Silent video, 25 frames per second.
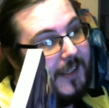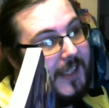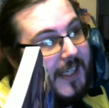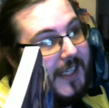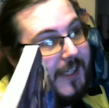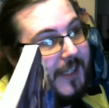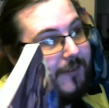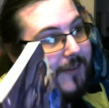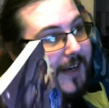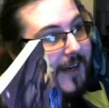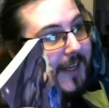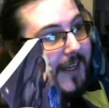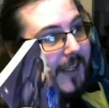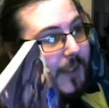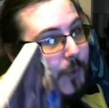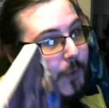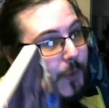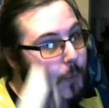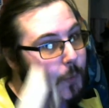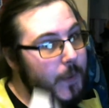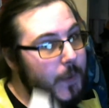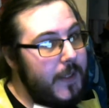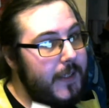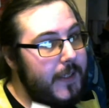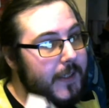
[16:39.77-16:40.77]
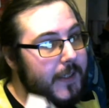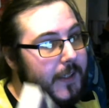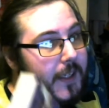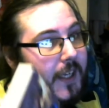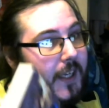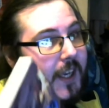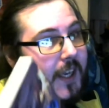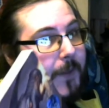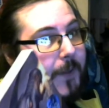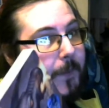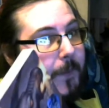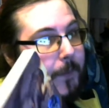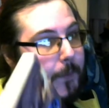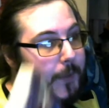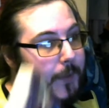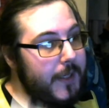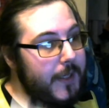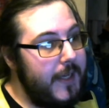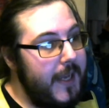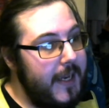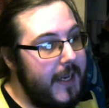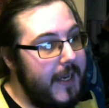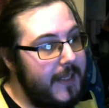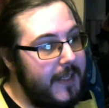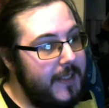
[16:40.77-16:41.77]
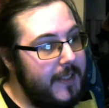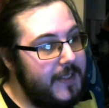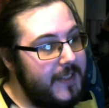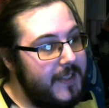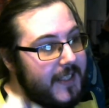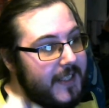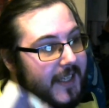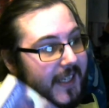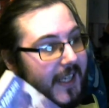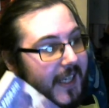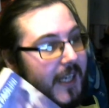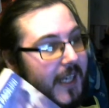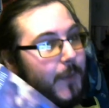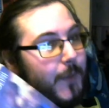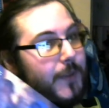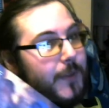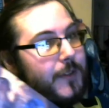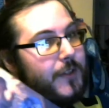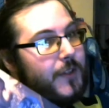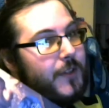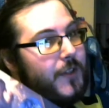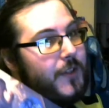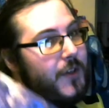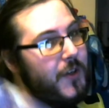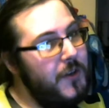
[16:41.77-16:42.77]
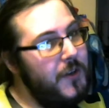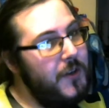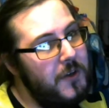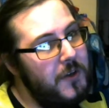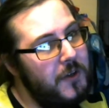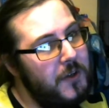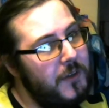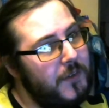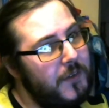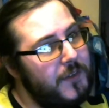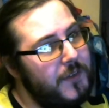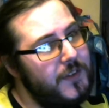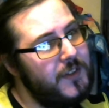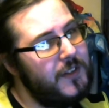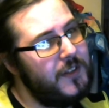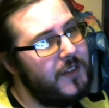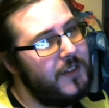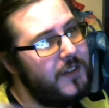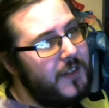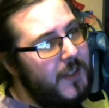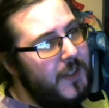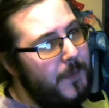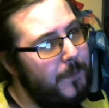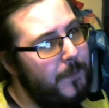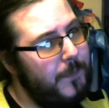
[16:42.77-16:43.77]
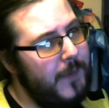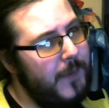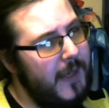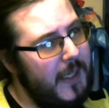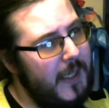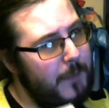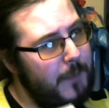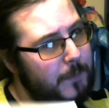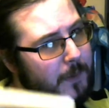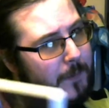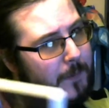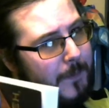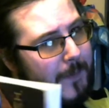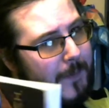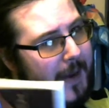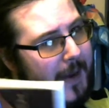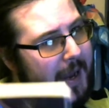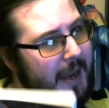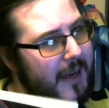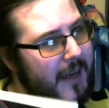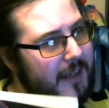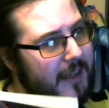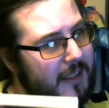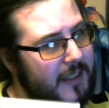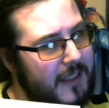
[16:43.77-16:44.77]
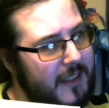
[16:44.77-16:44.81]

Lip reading: I read it in a week, in 3 days, and it was not the paperback,